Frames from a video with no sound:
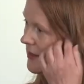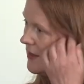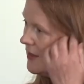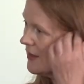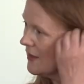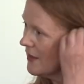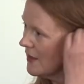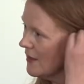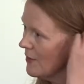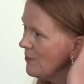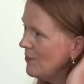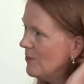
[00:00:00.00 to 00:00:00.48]

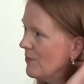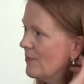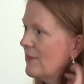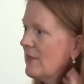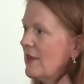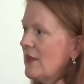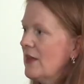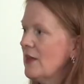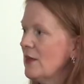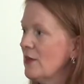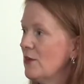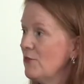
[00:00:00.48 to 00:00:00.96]
And
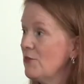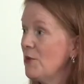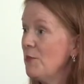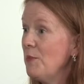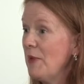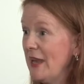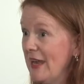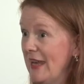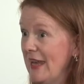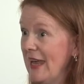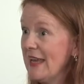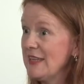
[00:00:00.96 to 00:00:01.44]
from
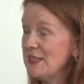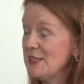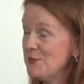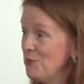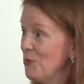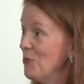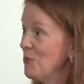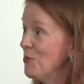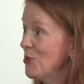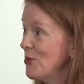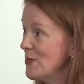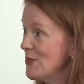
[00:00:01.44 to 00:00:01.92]
an
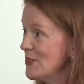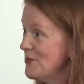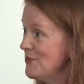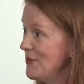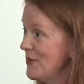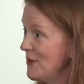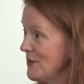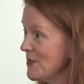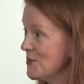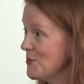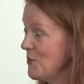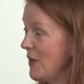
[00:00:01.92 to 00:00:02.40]
enhancement point of
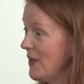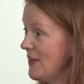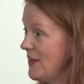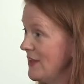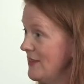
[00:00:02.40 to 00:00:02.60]
view as well,